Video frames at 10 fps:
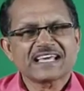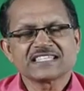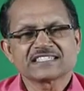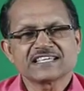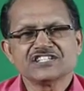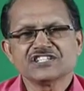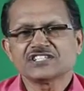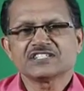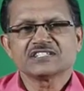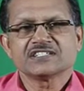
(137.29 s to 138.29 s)
accent
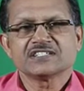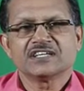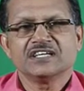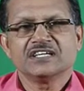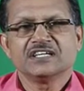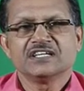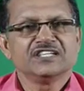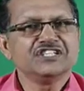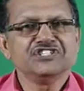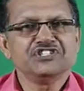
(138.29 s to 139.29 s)

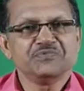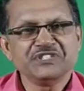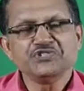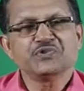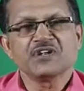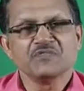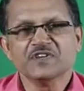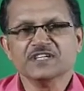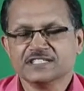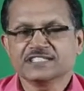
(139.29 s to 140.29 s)
individual
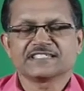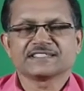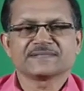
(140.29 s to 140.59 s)
words